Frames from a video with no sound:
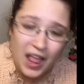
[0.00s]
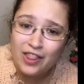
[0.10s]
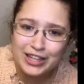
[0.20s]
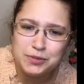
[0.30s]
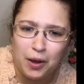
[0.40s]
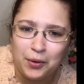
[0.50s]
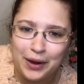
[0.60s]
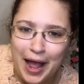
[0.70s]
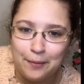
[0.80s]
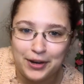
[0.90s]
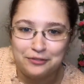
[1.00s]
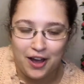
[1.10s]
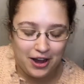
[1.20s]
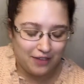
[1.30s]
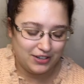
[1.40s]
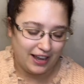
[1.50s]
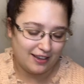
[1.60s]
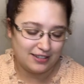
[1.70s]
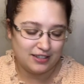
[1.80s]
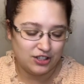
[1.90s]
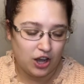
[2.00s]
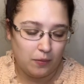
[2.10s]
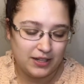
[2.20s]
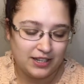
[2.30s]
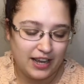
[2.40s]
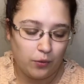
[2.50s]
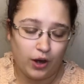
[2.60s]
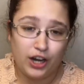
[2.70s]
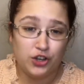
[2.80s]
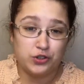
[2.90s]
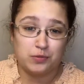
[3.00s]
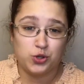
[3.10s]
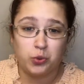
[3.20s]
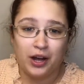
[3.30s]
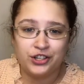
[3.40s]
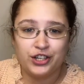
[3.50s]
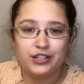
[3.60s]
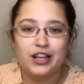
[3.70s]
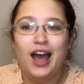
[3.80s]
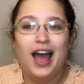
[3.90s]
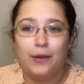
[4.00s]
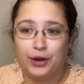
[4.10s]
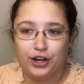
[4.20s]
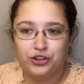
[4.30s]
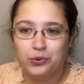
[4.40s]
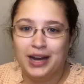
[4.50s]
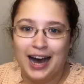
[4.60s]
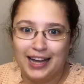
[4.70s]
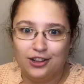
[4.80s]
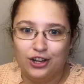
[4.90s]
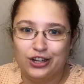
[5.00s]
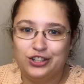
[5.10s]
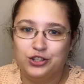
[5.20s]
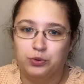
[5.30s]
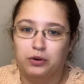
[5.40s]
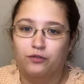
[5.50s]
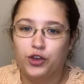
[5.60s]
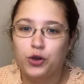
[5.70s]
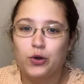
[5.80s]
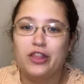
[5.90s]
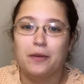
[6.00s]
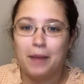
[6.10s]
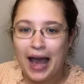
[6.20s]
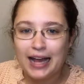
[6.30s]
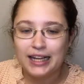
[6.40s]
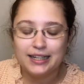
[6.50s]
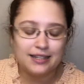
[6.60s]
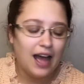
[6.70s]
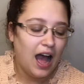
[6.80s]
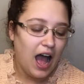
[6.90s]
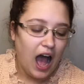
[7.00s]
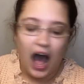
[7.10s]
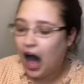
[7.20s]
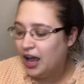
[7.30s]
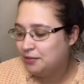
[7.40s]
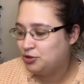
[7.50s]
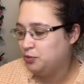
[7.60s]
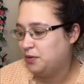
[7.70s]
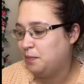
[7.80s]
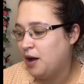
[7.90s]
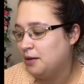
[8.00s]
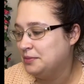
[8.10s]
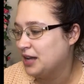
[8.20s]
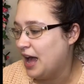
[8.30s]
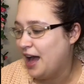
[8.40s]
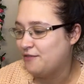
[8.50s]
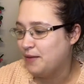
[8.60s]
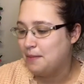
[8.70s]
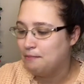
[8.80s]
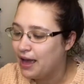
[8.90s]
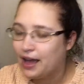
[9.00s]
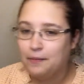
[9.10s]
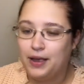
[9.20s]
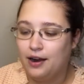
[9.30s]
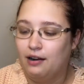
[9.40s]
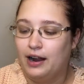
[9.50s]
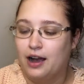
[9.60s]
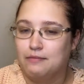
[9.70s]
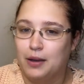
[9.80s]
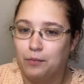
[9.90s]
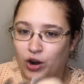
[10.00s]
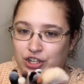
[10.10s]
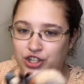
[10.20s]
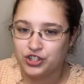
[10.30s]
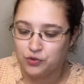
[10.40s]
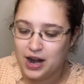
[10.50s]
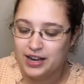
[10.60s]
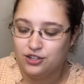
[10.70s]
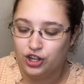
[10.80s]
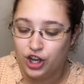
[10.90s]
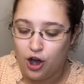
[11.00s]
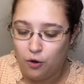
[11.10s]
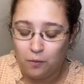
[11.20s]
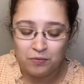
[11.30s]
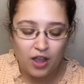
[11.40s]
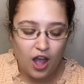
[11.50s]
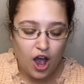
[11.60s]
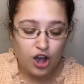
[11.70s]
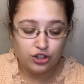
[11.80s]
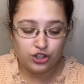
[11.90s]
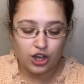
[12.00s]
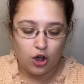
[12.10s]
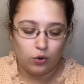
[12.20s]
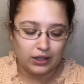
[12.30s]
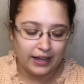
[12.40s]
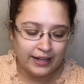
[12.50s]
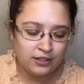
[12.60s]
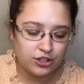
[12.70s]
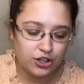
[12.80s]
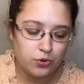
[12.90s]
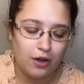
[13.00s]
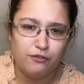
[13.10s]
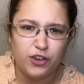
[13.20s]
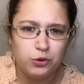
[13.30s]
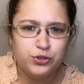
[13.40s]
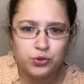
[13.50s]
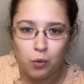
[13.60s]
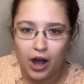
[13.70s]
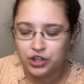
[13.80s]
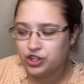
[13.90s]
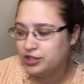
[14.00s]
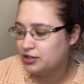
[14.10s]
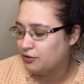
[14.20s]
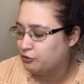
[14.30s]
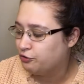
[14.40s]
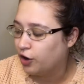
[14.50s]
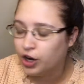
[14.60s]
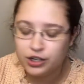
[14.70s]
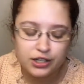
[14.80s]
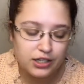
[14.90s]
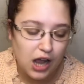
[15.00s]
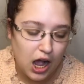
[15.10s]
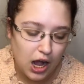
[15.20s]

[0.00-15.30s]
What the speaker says: that's probably what happened if I'd have to guess. So, but today we're going to do some swatches and we're going to do an eye look to review the palette. I am super pumped. I have my makeup here. I got my brushes ready to go. So let's do a few swatches first.